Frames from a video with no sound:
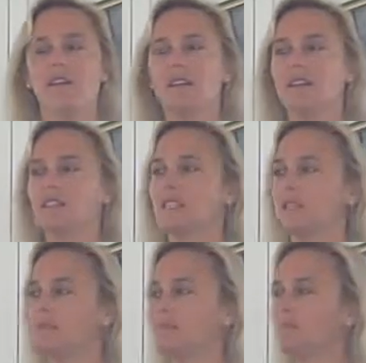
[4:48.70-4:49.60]
Because
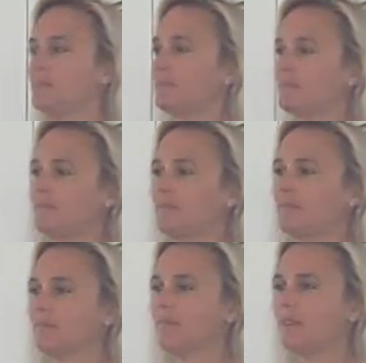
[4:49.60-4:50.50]
um,
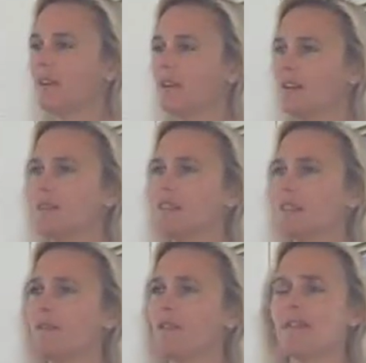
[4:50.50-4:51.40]
I got to think
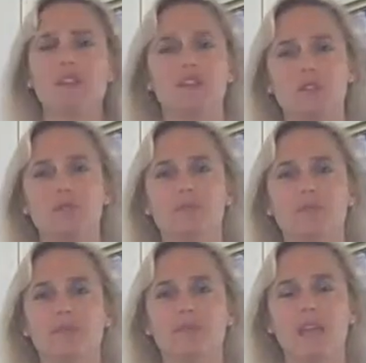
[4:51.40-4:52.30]
about that too.
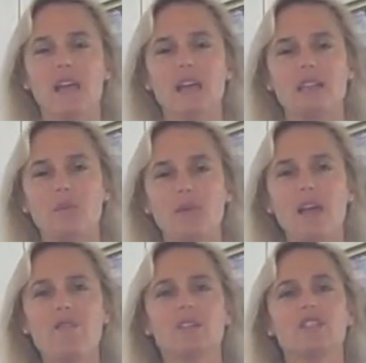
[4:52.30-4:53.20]
And it's a way
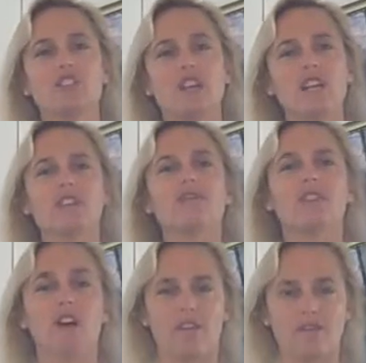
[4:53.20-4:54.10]
of exchange of
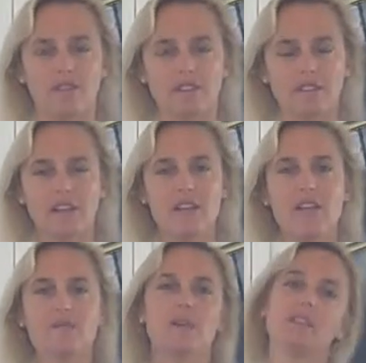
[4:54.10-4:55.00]
love.
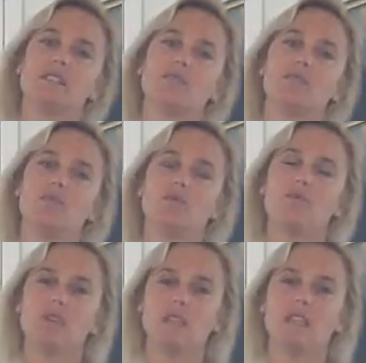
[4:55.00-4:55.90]
Because if you
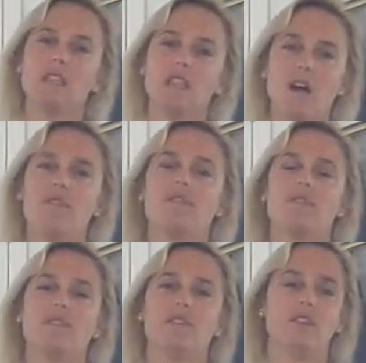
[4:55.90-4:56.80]
really love
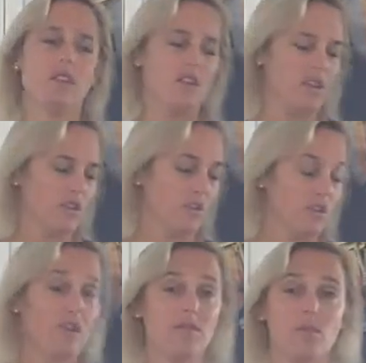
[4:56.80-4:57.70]
your
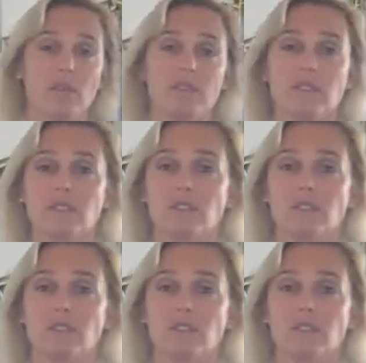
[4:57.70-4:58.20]
loved ones,